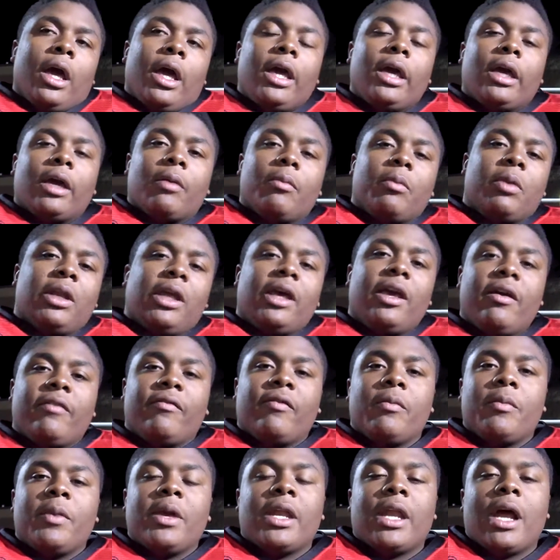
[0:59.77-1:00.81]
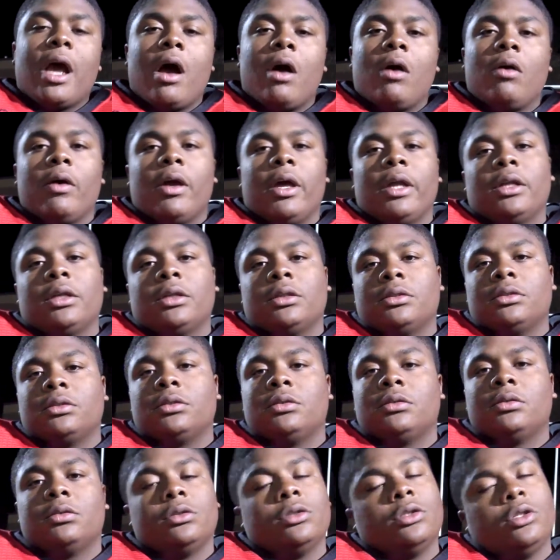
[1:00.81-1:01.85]
he can believe in me now, and
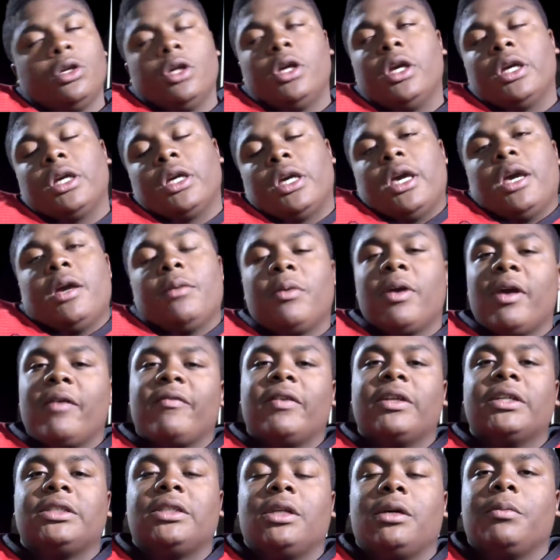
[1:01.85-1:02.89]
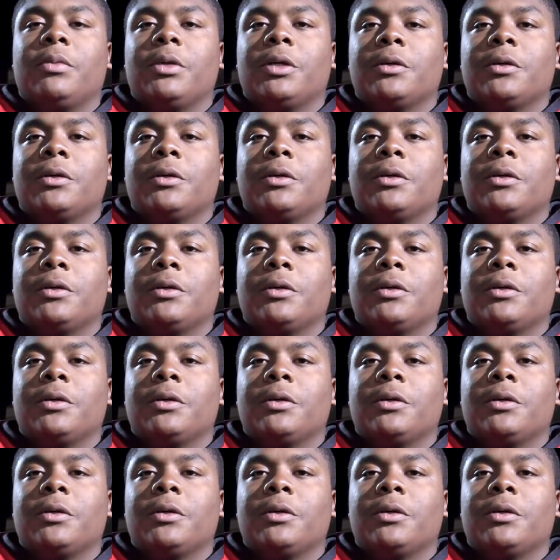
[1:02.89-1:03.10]
he can keep giving it to me.